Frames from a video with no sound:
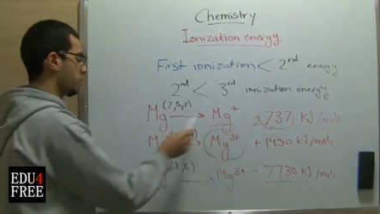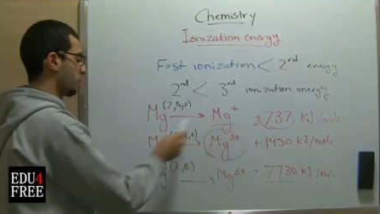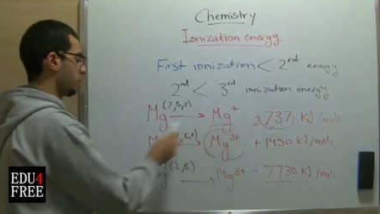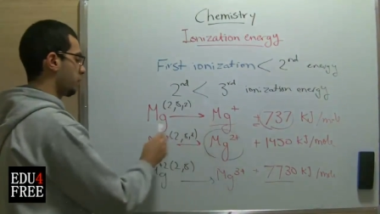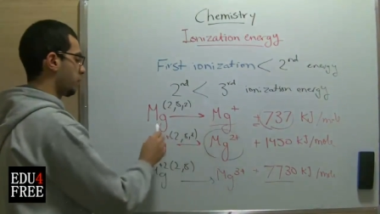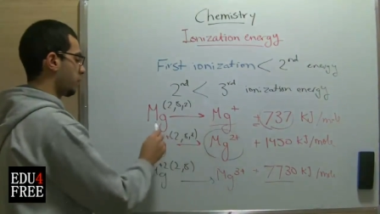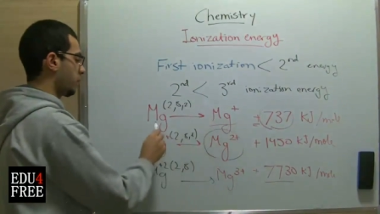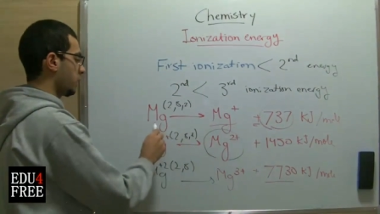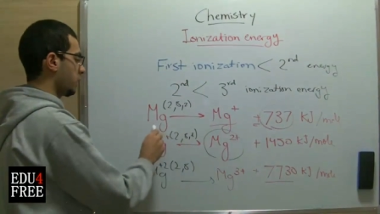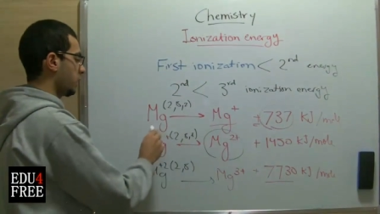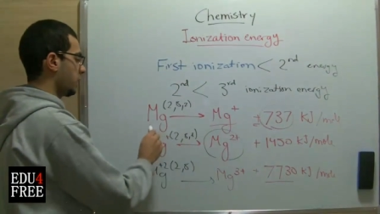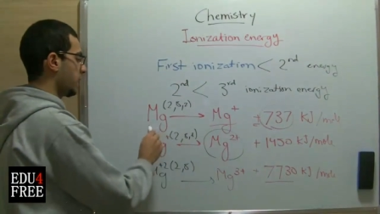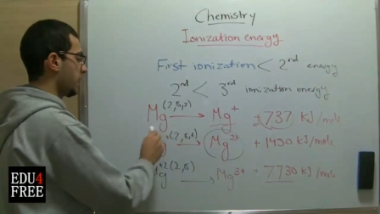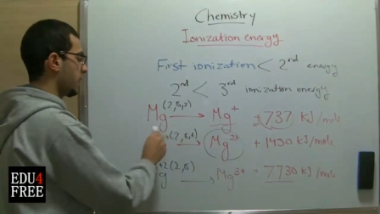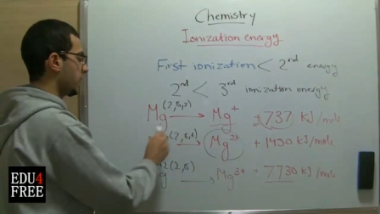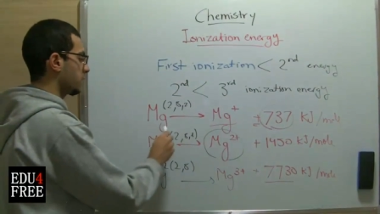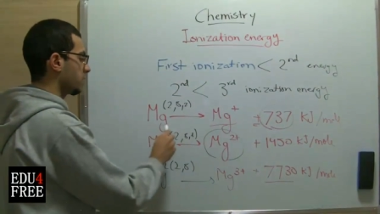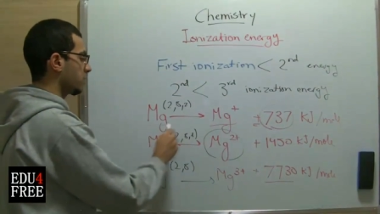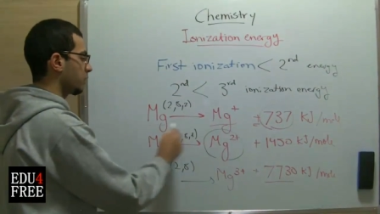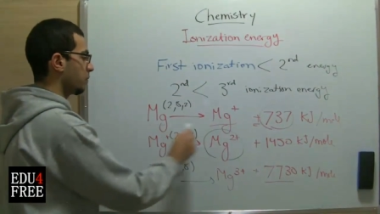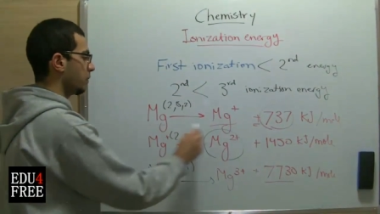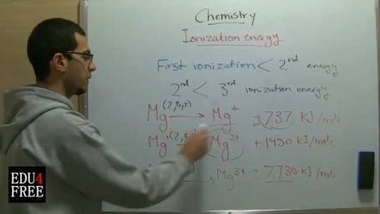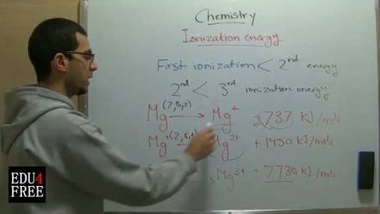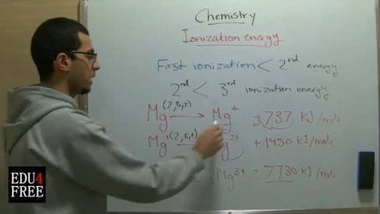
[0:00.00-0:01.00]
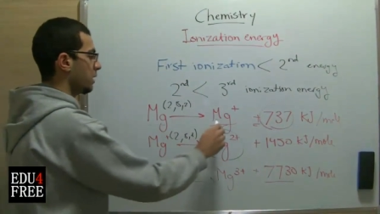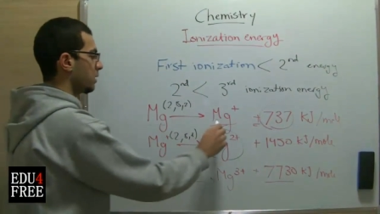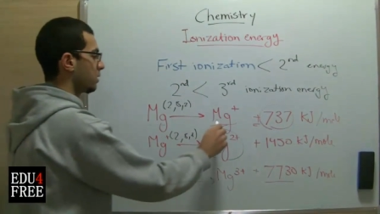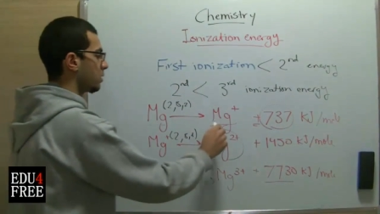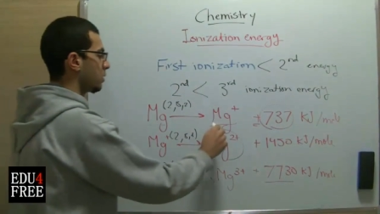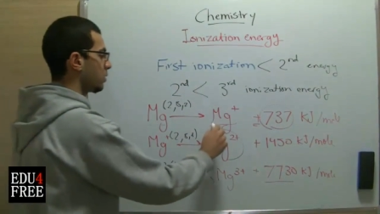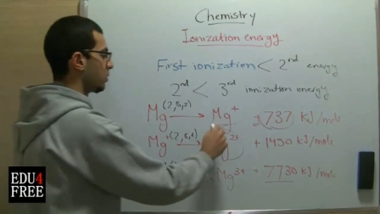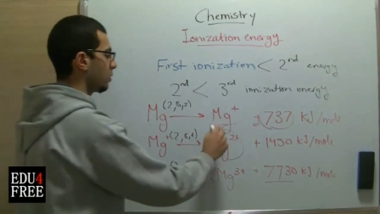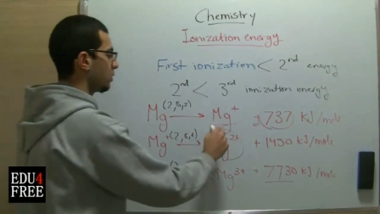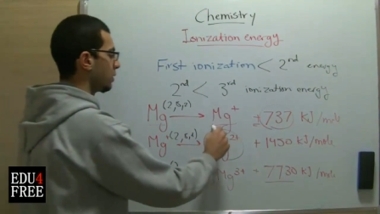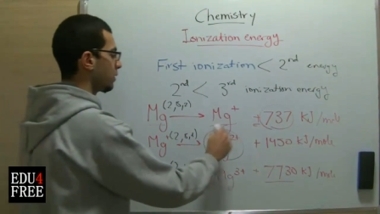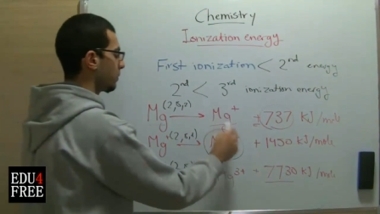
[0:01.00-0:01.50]
to convert the atom
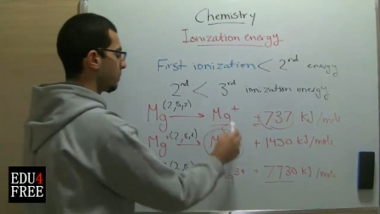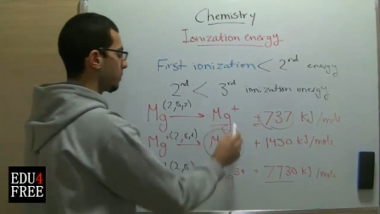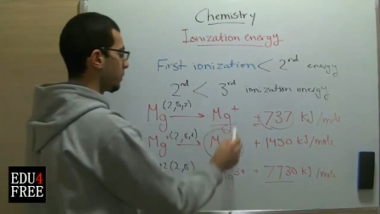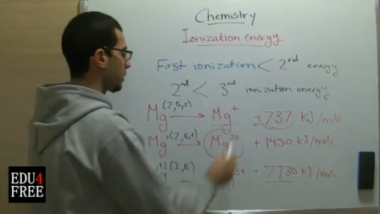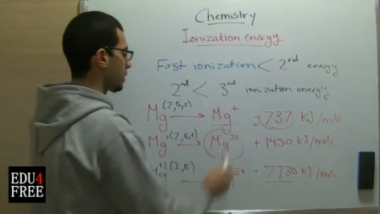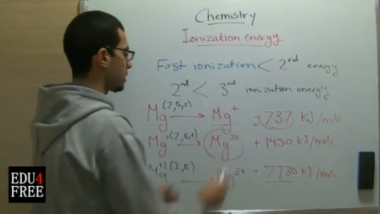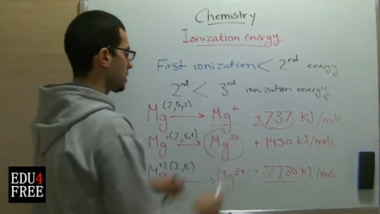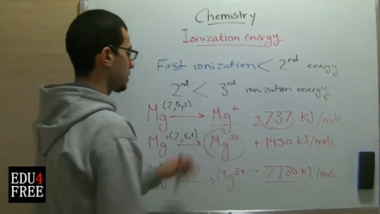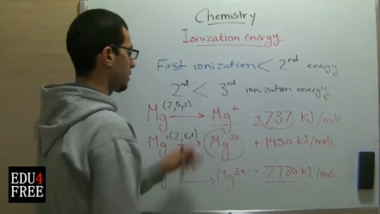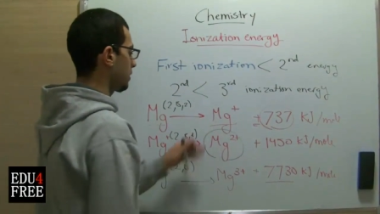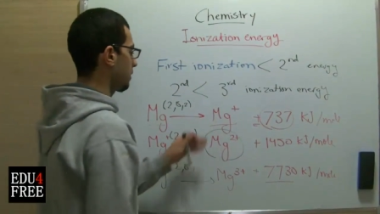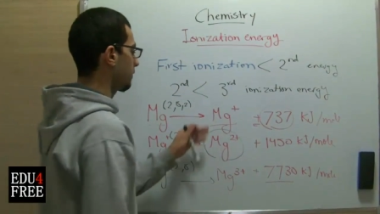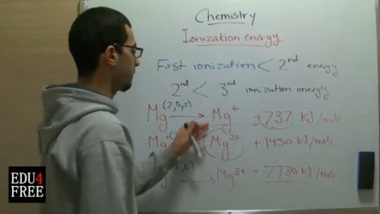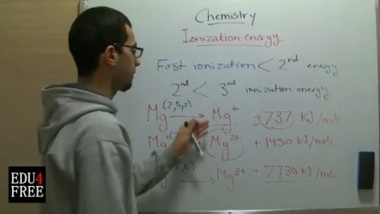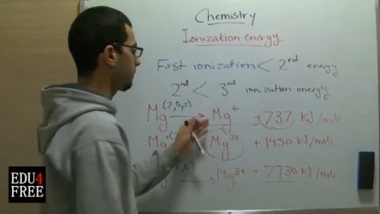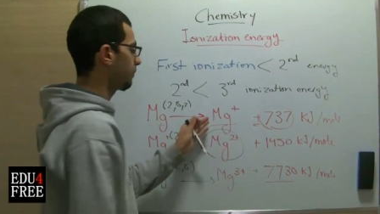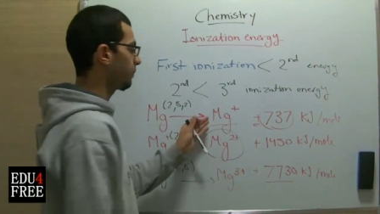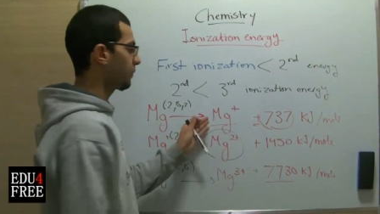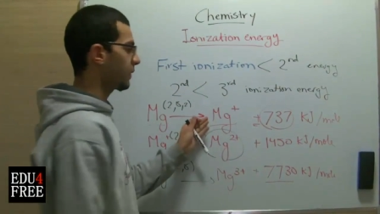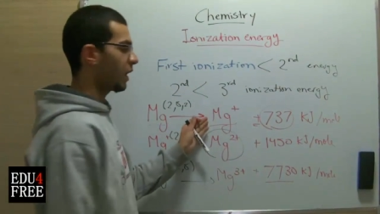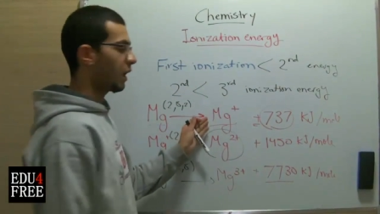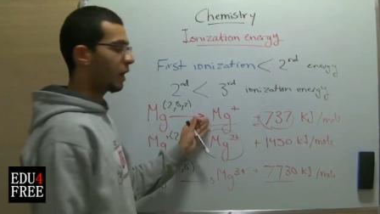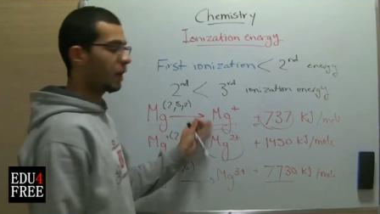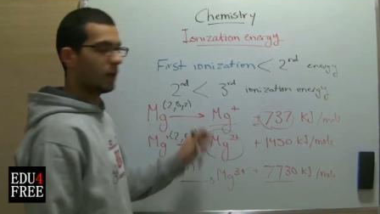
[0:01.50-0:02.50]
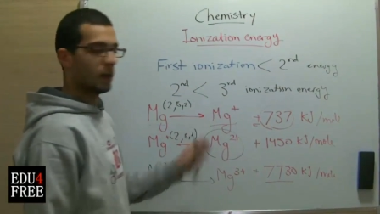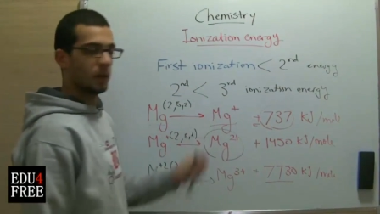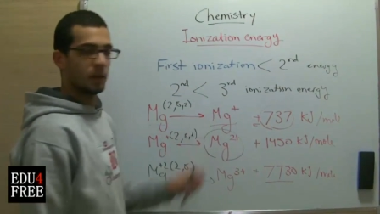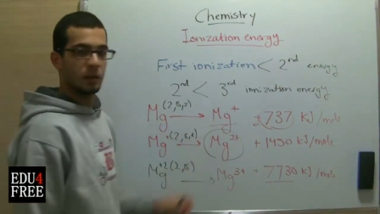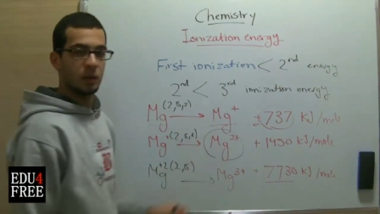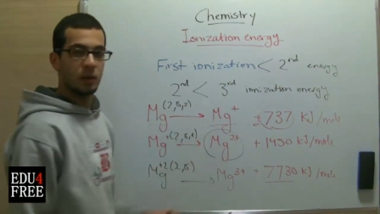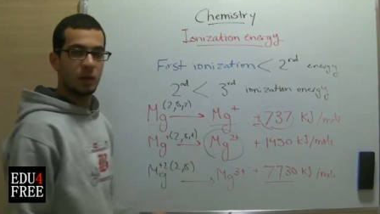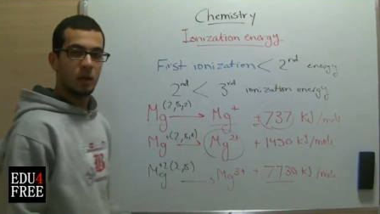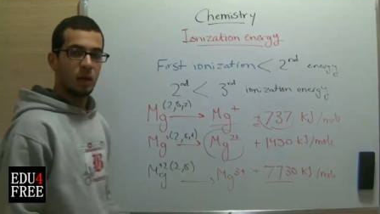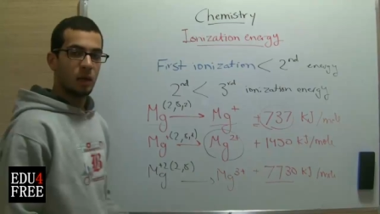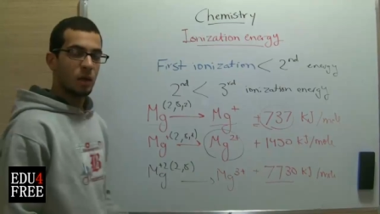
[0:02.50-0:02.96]
into the positive ion.